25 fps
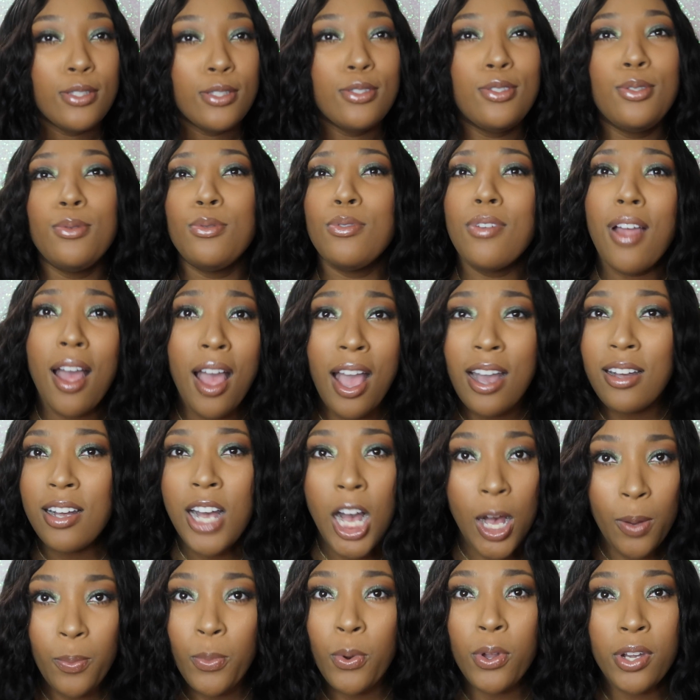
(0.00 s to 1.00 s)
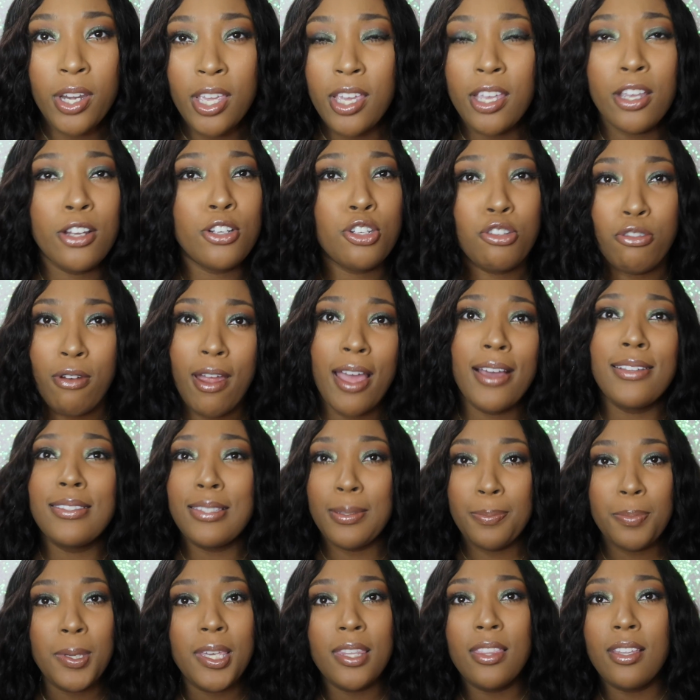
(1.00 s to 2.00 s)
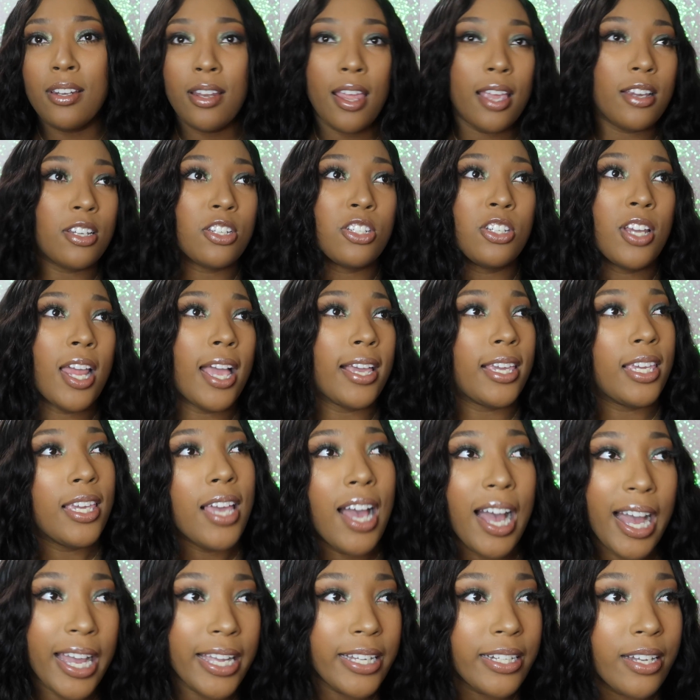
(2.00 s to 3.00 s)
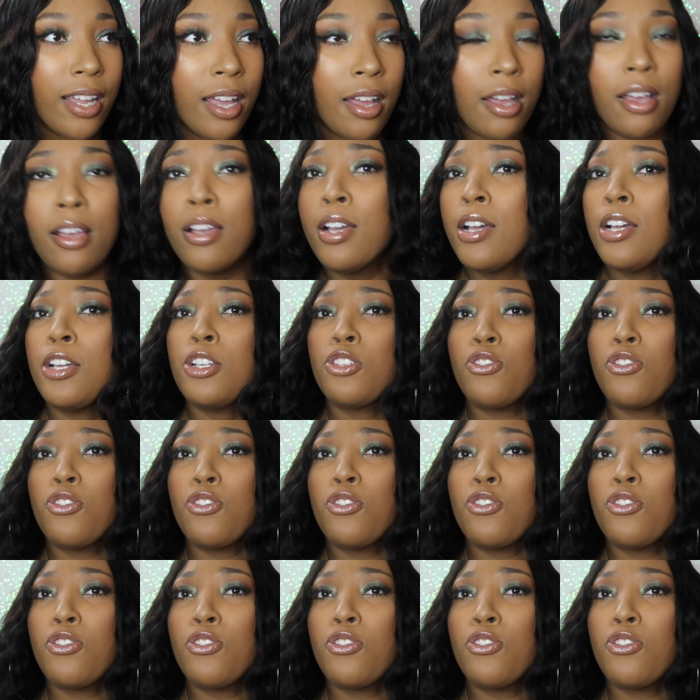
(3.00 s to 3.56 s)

Do not come on here trying to be the next Jackie Aina,